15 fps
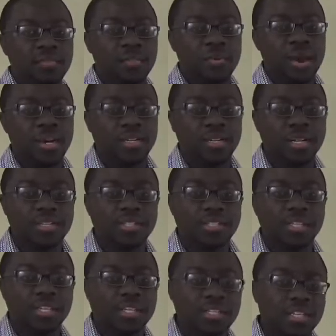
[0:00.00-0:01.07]
you write another
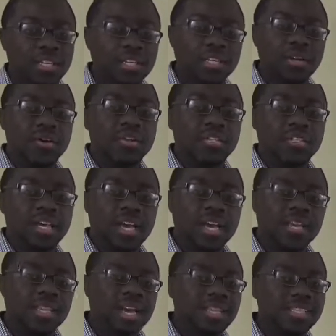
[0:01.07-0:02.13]
sentence and you notice,
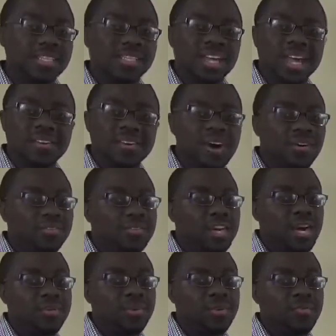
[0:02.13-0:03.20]
hey, that's kind of off
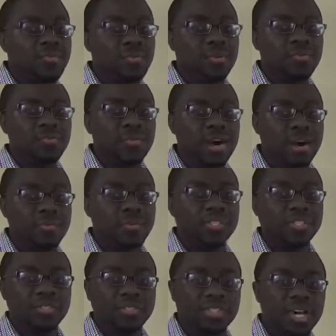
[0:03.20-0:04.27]
topic from my
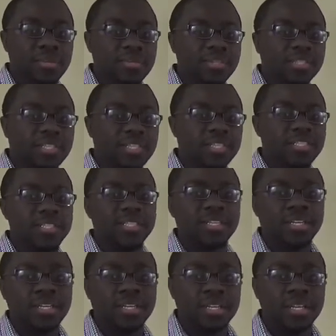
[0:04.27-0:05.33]
original topic sentence,
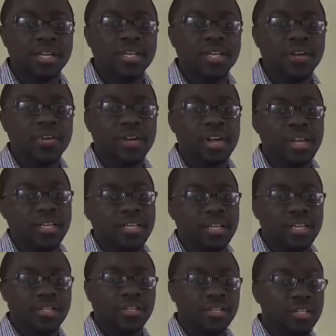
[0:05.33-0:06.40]
you need to go ahead and
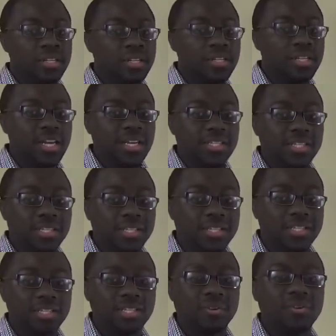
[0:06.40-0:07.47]
either delete that
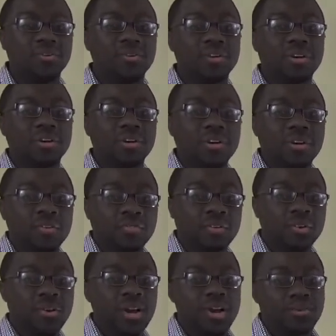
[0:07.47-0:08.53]
sentence or
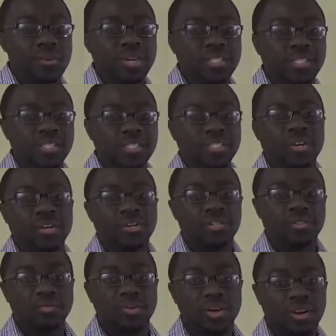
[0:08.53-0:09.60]
figure out a way to start a
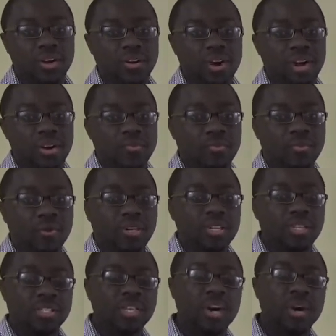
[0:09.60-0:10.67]
new paragraph where you
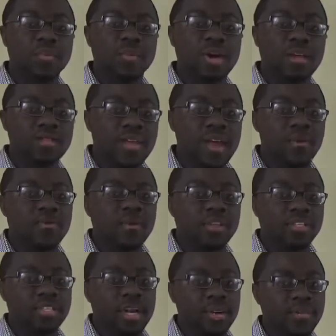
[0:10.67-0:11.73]
can talk about that
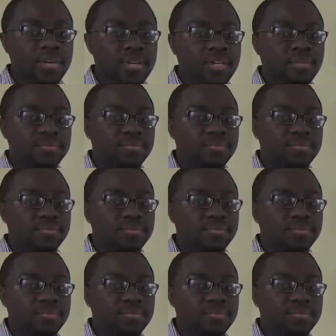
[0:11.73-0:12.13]
one topic.